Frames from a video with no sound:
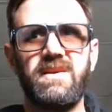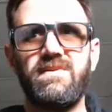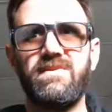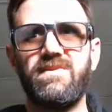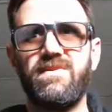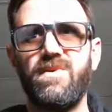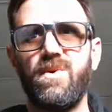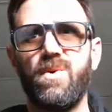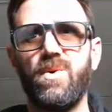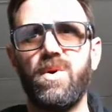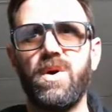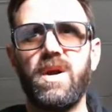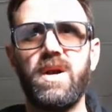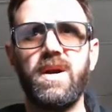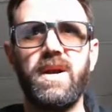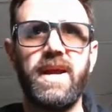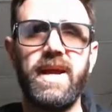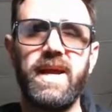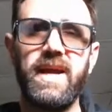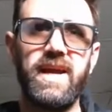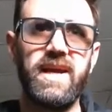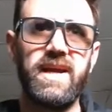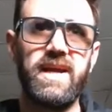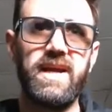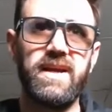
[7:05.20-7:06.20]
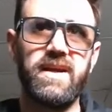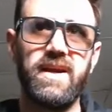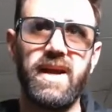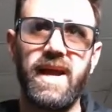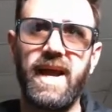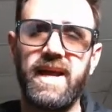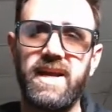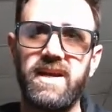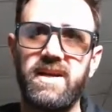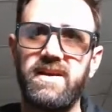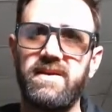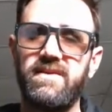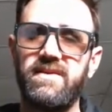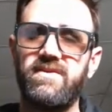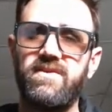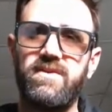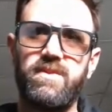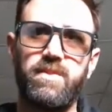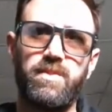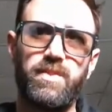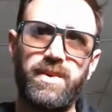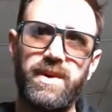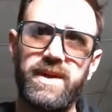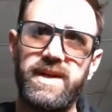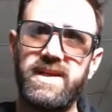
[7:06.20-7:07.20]
for a additive
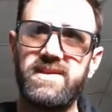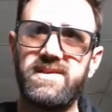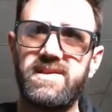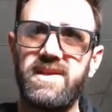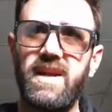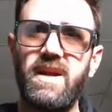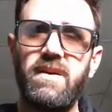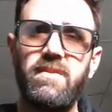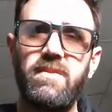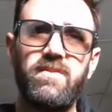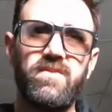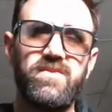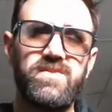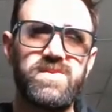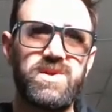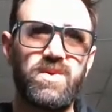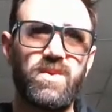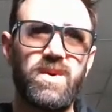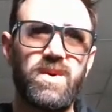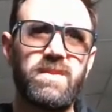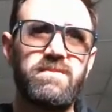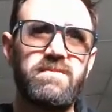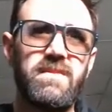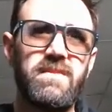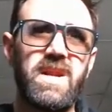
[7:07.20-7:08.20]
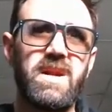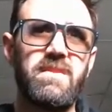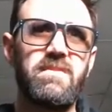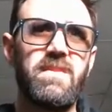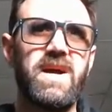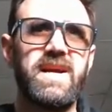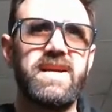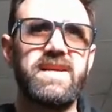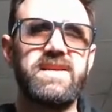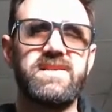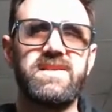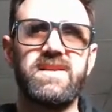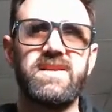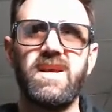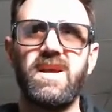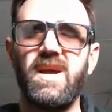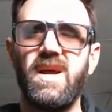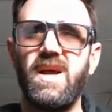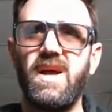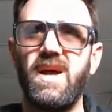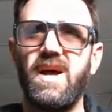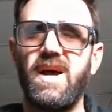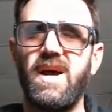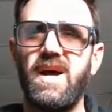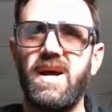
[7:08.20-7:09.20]
printing setup. So we minimized
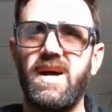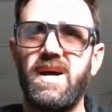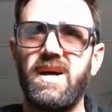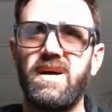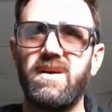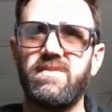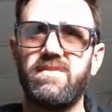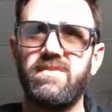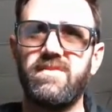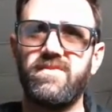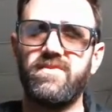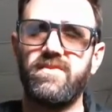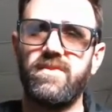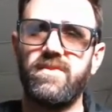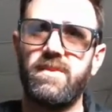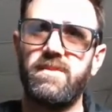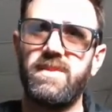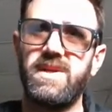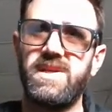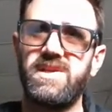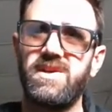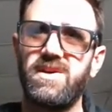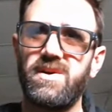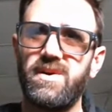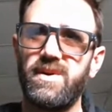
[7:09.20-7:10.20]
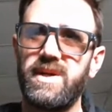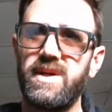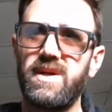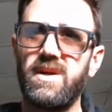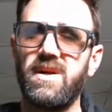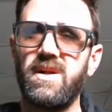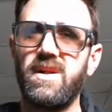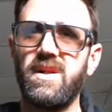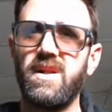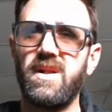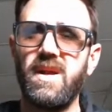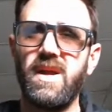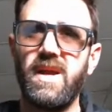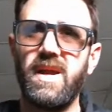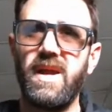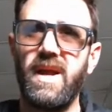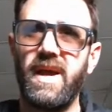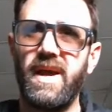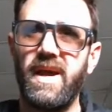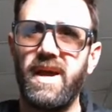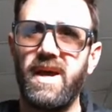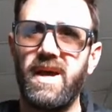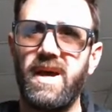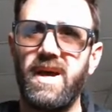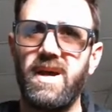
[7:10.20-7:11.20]
material
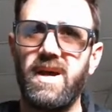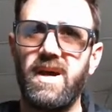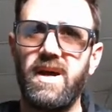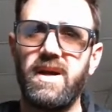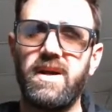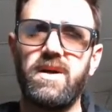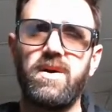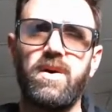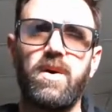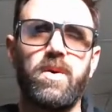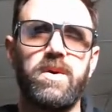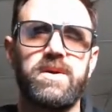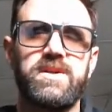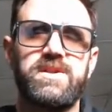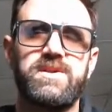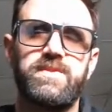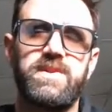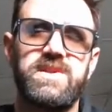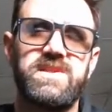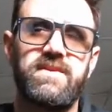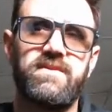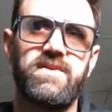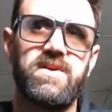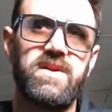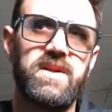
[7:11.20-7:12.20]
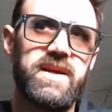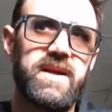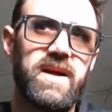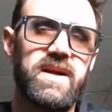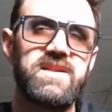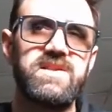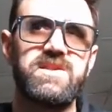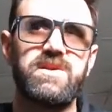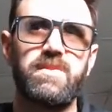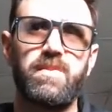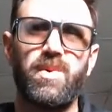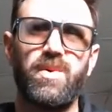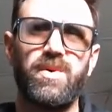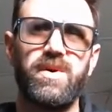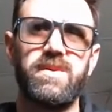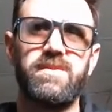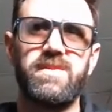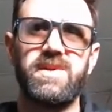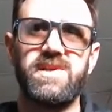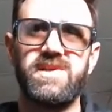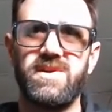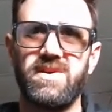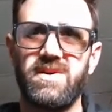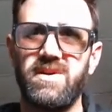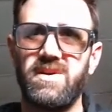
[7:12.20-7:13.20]
or specifically unsupported
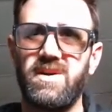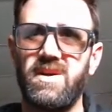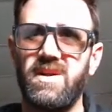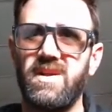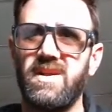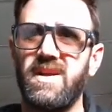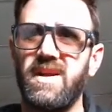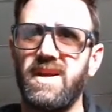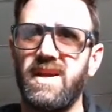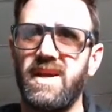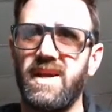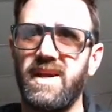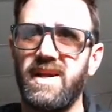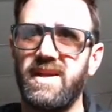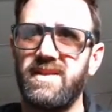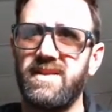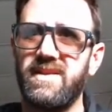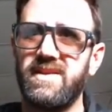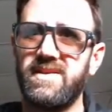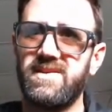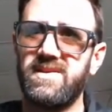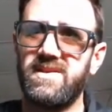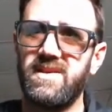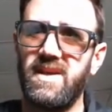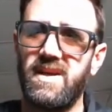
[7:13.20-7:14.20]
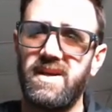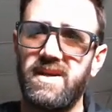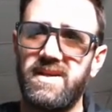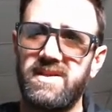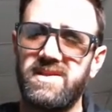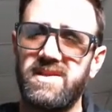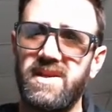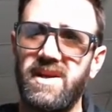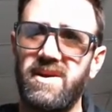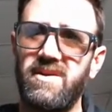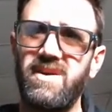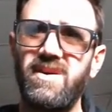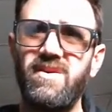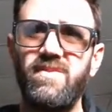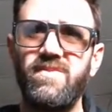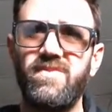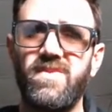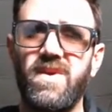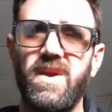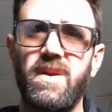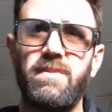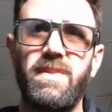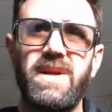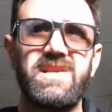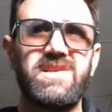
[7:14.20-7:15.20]
material in this scenario,
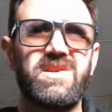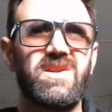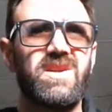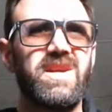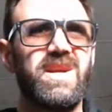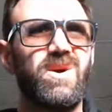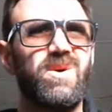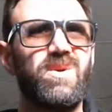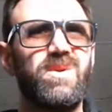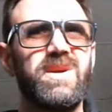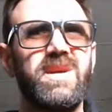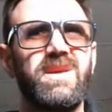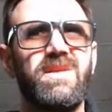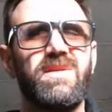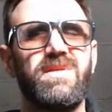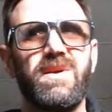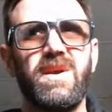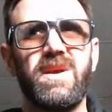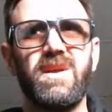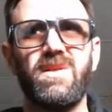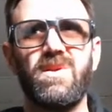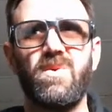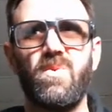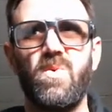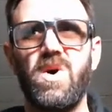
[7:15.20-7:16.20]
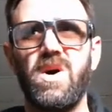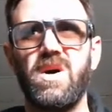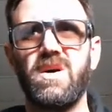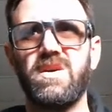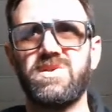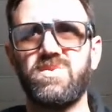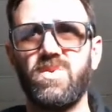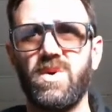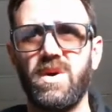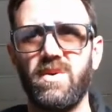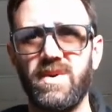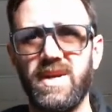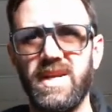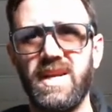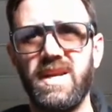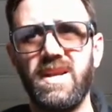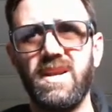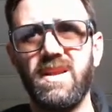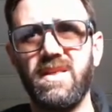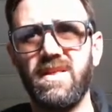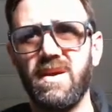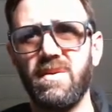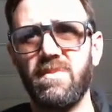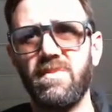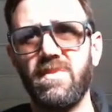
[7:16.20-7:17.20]
and basically only thickened the walls where we
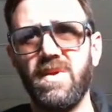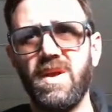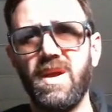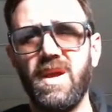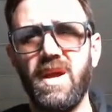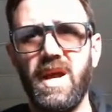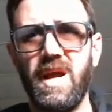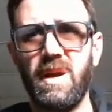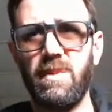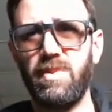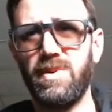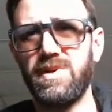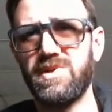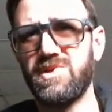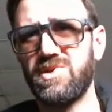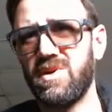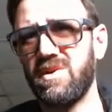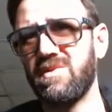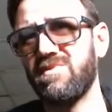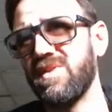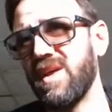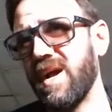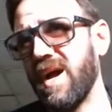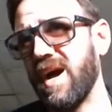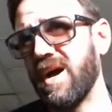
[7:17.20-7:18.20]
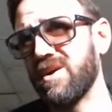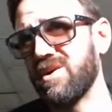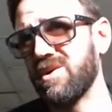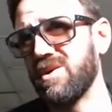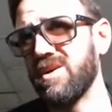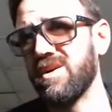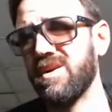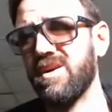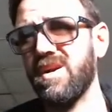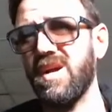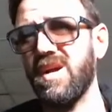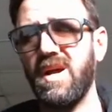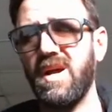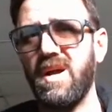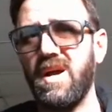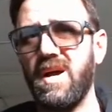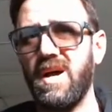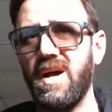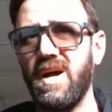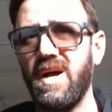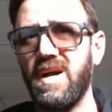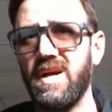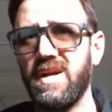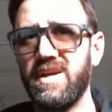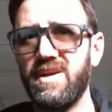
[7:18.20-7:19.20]
needed them and preserved the outer
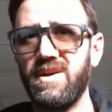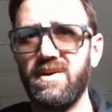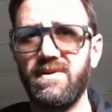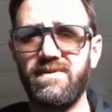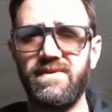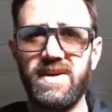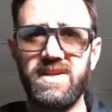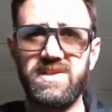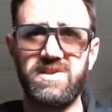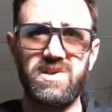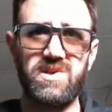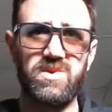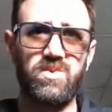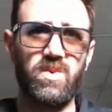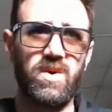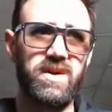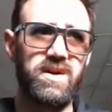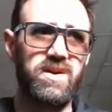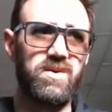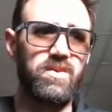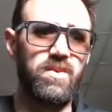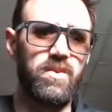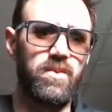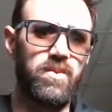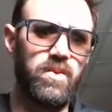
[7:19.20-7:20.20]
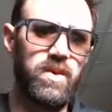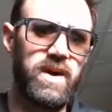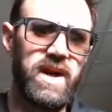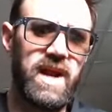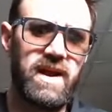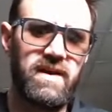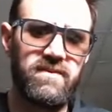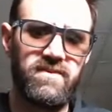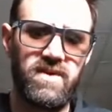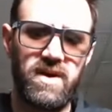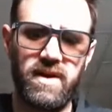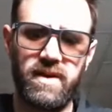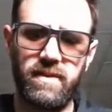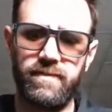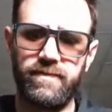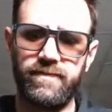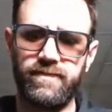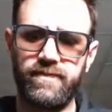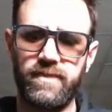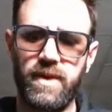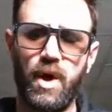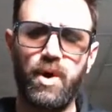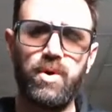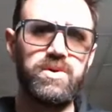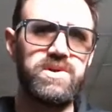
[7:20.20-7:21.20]
interfaces where you would have
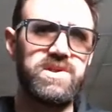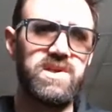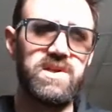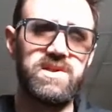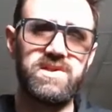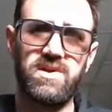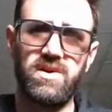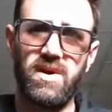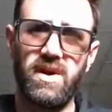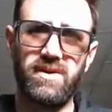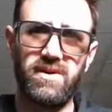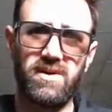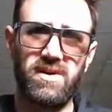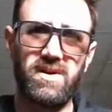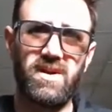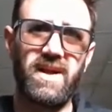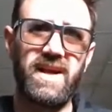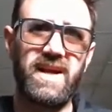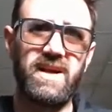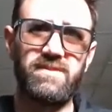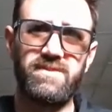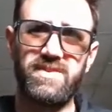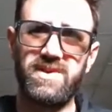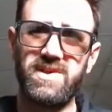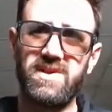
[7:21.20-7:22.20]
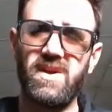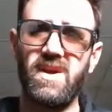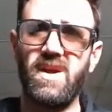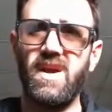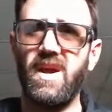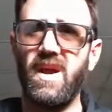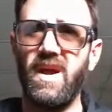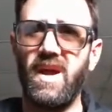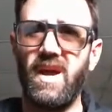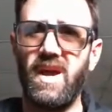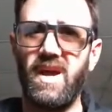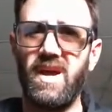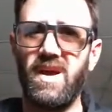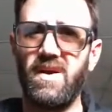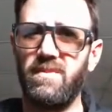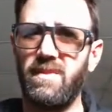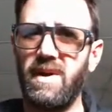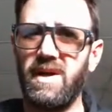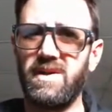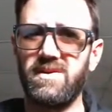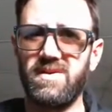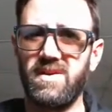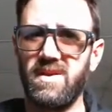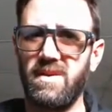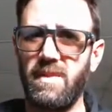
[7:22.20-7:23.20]
hoses or other clamps
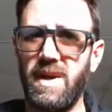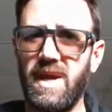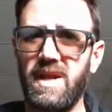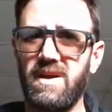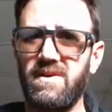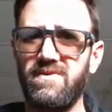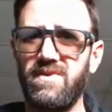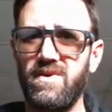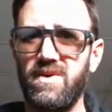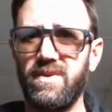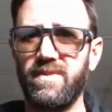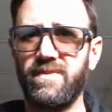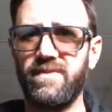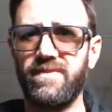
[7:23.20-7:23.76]
mount to the manifold.